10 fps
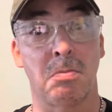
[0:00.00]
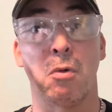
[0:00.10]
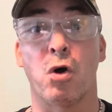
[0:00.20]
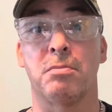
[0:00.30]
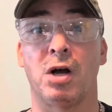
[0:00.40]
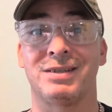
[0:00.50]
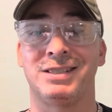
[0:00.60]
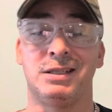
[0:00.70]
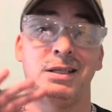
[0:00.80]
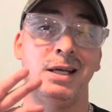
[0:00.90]
more
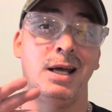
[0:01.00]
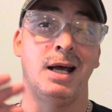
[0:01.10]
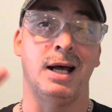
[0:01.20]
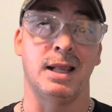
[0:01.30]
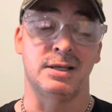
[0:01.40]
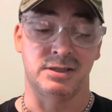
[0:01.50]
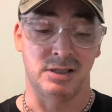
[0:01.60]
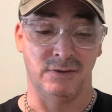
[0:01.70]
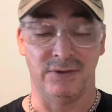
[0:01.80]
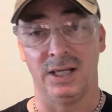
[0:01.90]
unboxing, a lot of
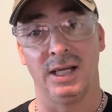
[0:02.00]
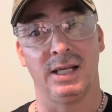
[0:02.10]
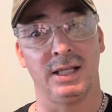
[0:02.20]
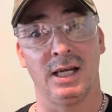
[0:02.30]
stuff. And